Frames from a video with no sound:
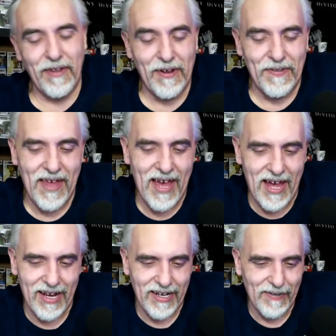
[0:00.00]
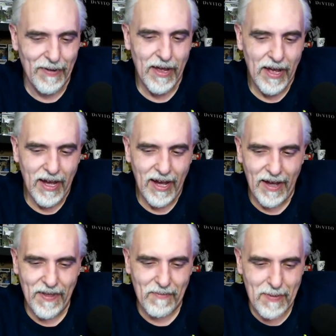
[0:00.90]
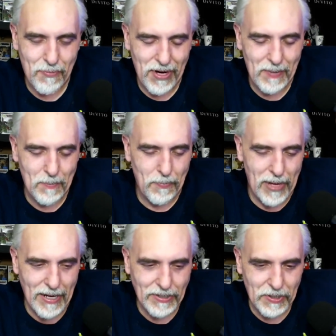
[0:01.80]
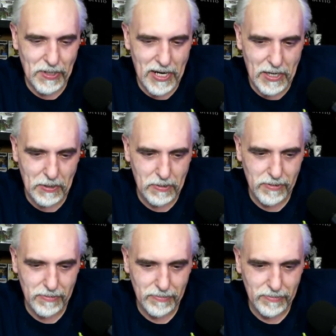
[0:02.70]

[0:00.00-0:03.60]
Other than that, I think my brain blocked her out.